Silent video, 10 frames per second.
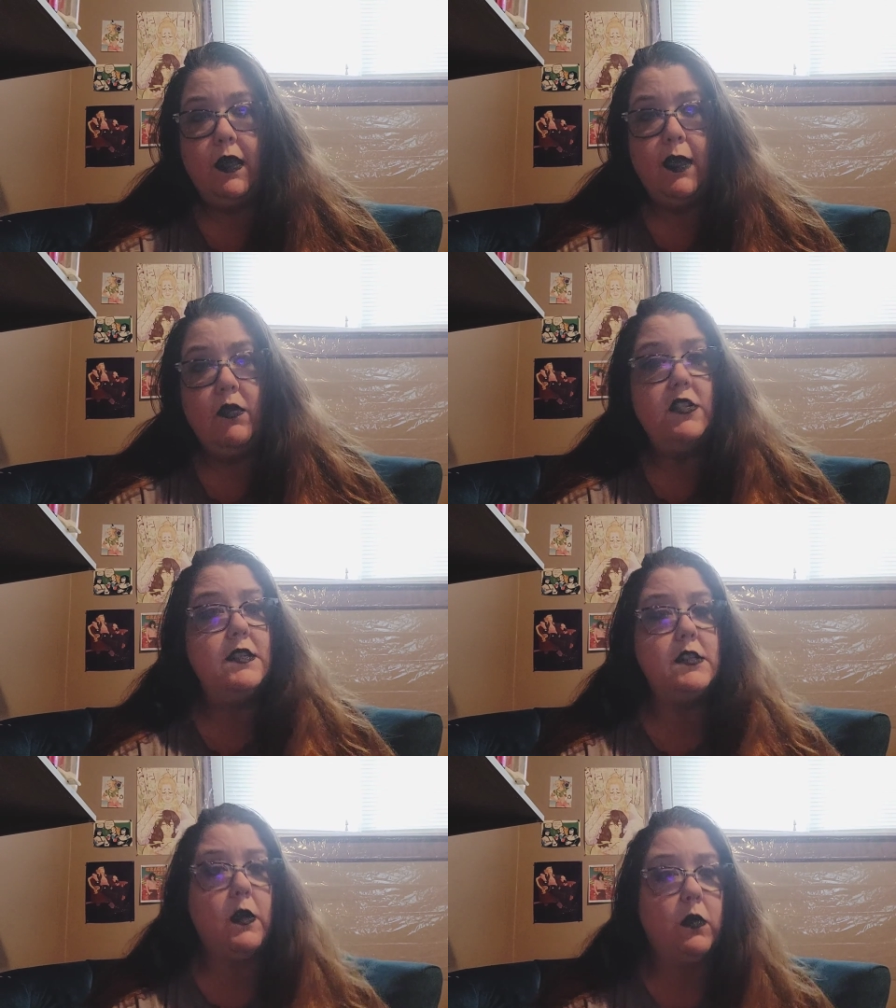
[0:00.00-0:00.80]
was
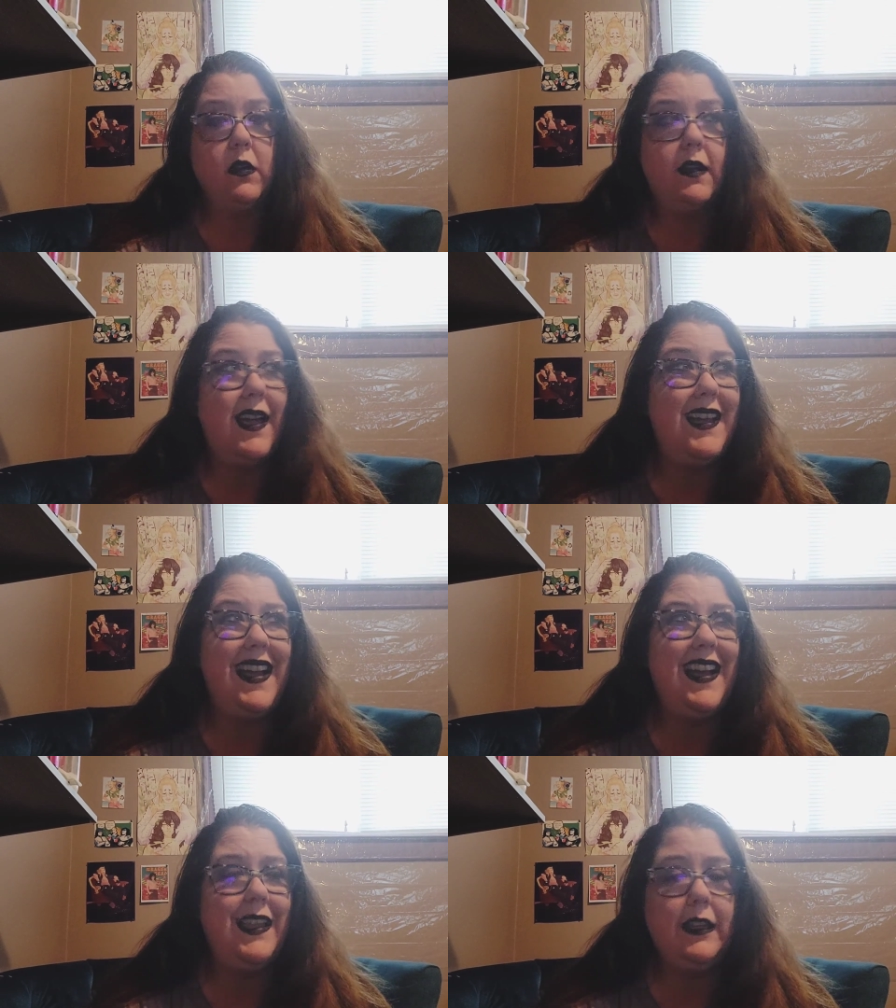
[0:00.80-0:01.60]
just so good. I
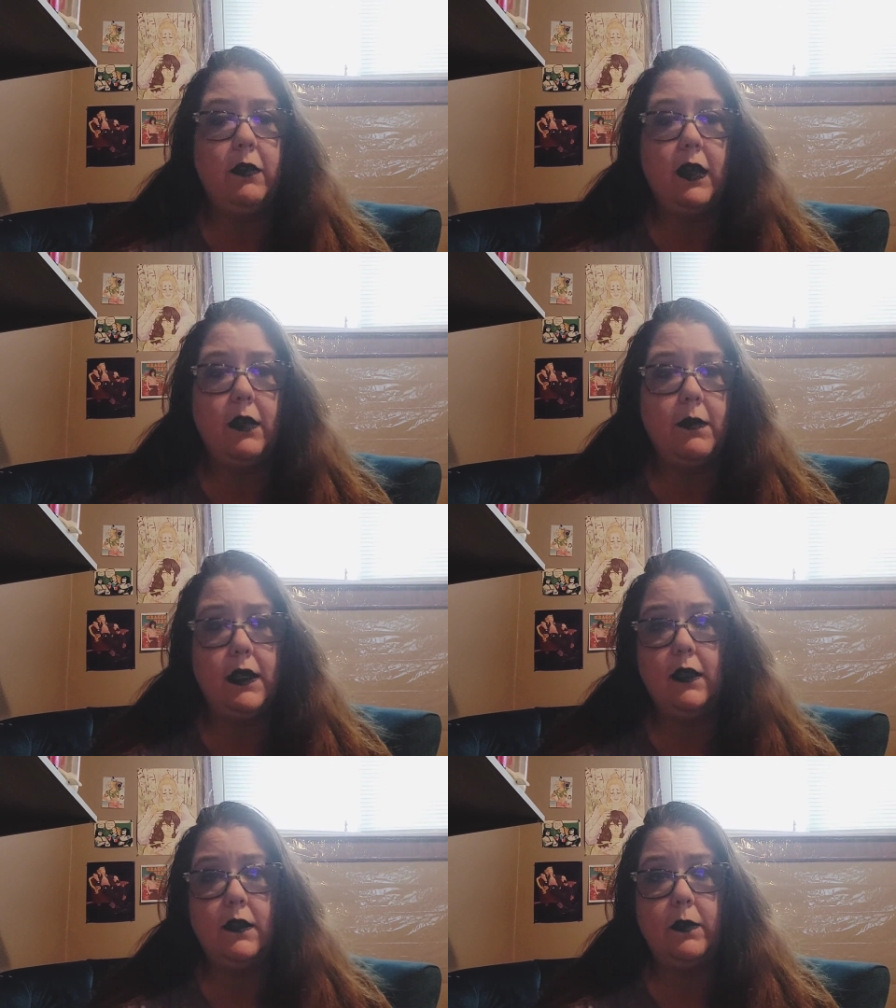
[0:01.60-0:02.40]
highly
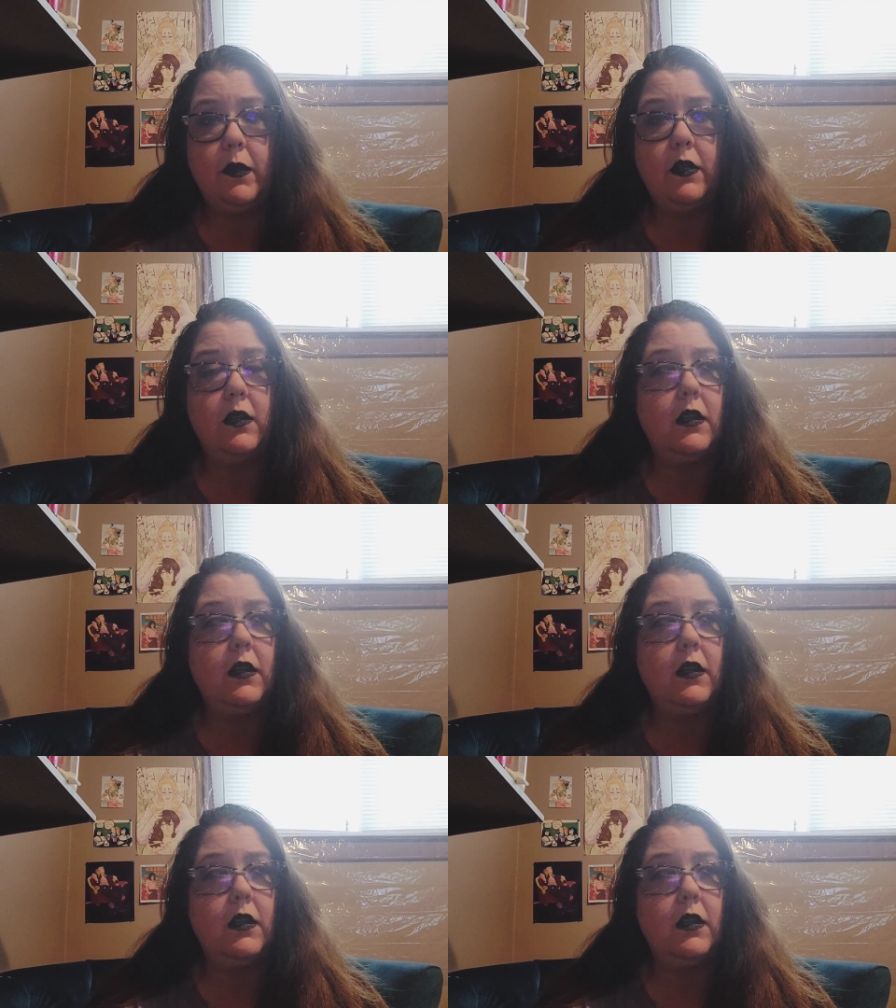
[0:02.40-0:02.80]
recommend this book.